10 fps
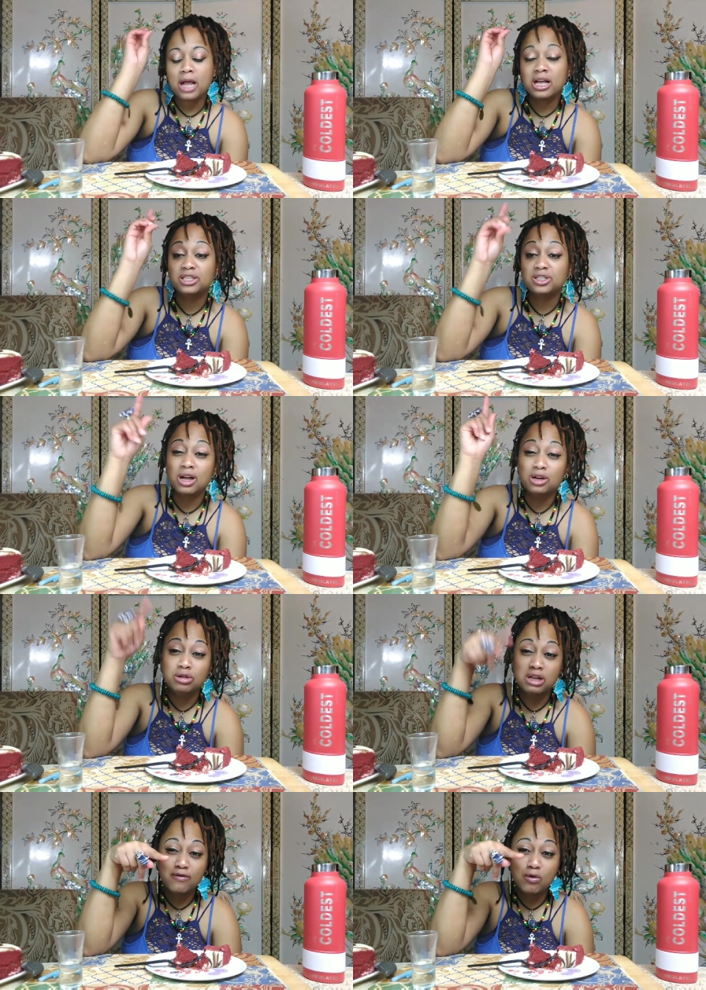Because still going to do
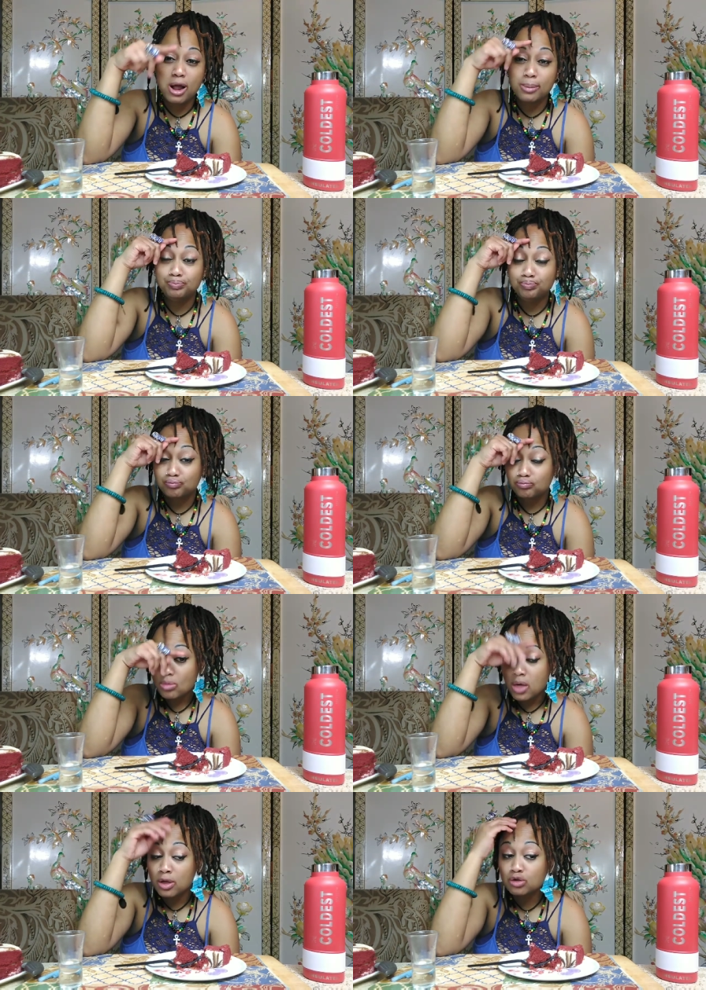the giveaway,
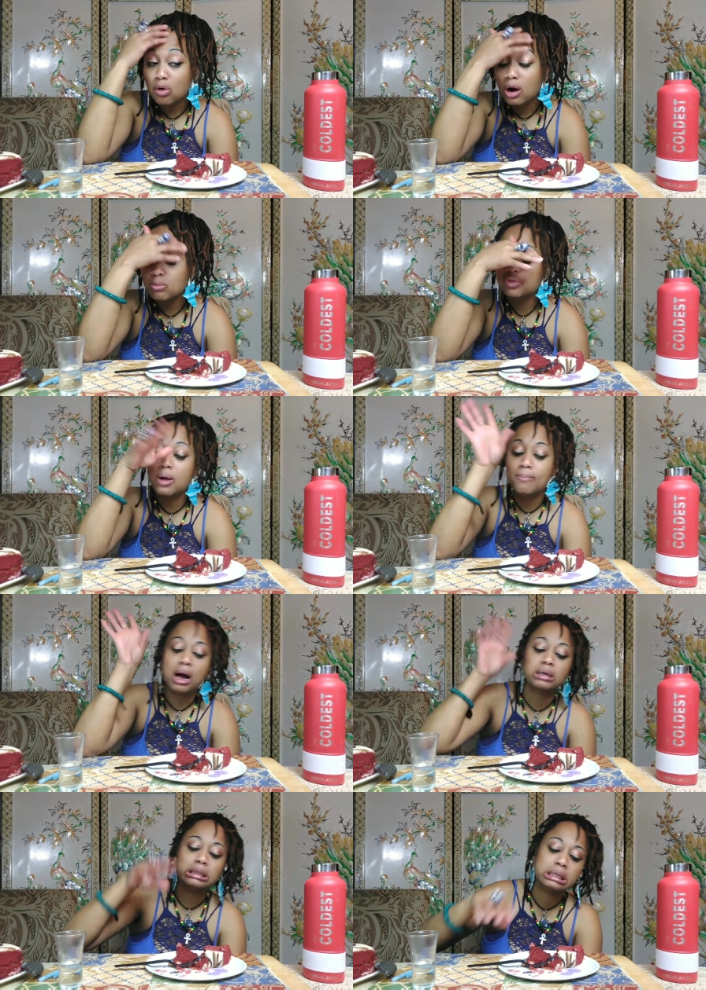the drawing with the
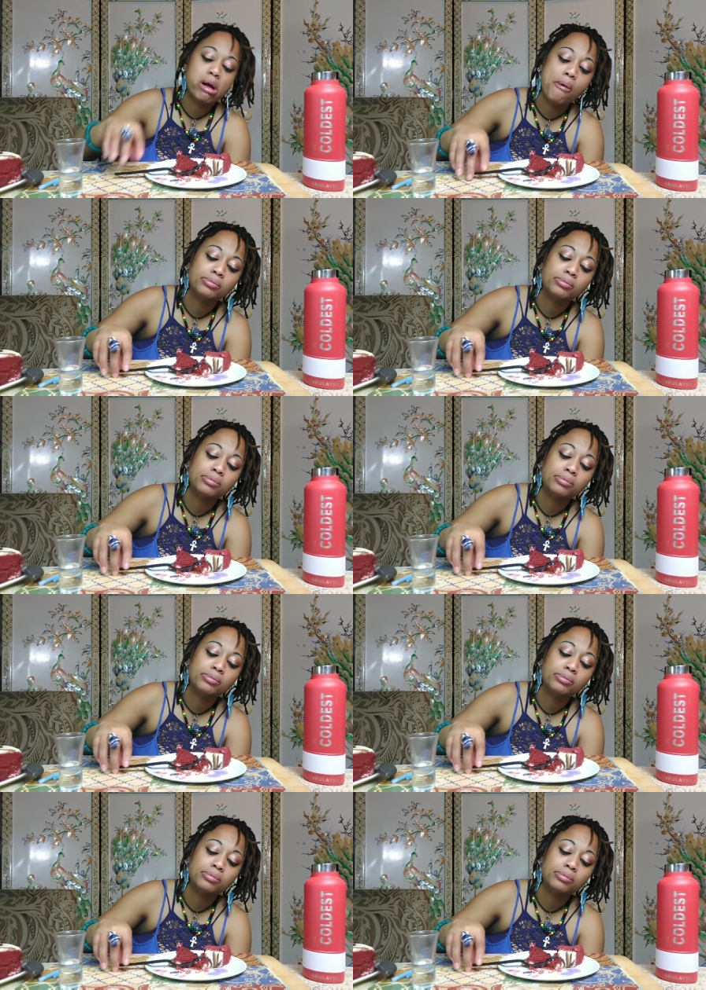unboxing.